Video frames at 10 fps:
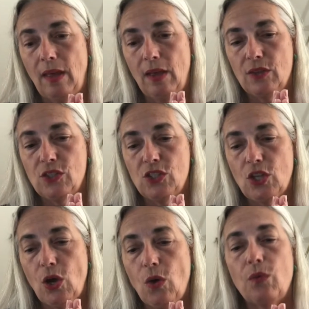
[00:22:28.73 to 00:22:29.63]

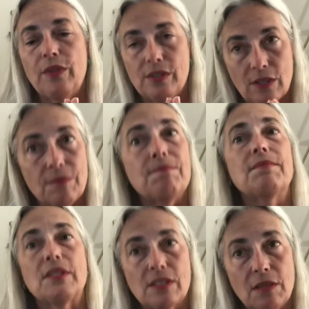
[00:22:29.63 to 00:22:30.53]
so this
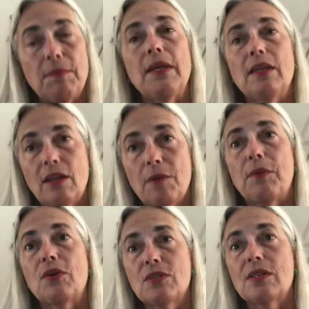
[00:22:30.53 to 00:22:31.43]
could be a young
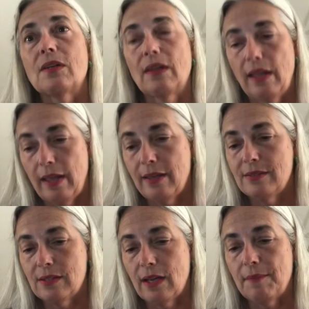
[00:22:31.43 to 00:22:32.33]
person,
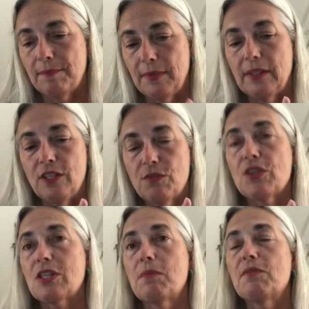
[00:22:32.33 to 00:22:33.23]
and at least for
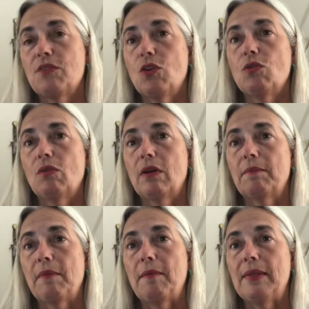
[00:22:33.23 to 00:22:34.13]
some of you,
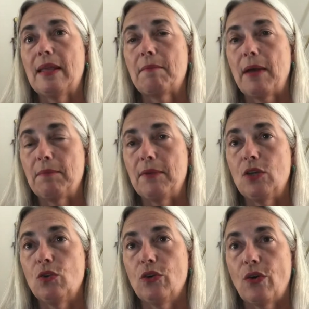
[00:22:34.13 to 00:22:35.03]
maybe that might be
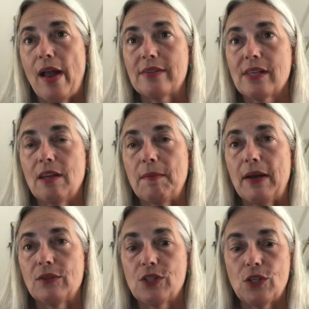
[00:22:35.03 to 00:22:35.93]
who you're asking
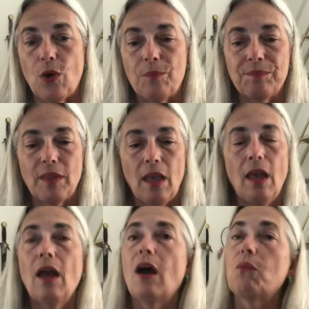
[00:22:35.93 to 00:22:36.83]
about. So,
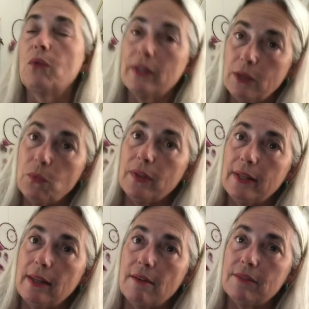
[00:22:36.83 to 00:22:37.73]
really, really
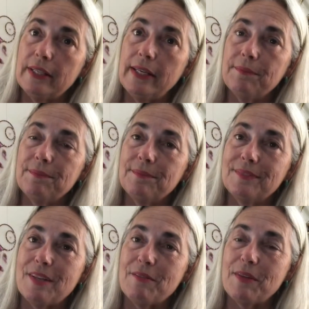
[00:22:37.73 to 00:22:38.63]

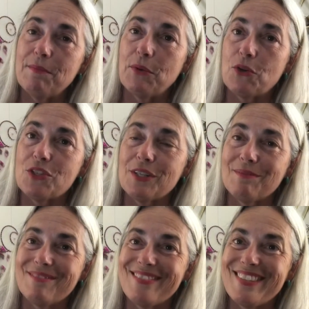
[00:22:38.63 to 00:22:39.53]
lovely
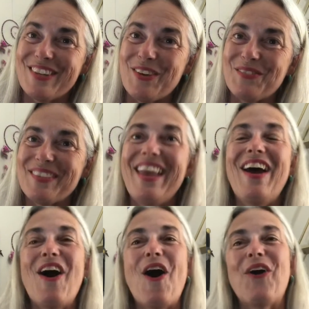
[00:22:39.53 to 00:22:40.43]
person. So,
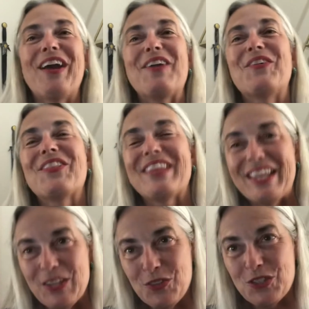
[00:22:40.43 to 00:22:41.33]
all right. Well,
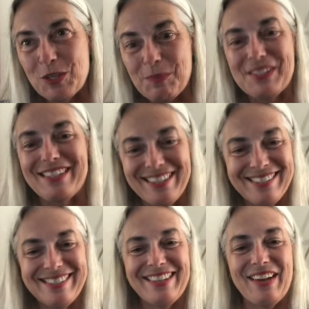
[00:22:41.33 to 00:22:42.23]
thank you, gypsies.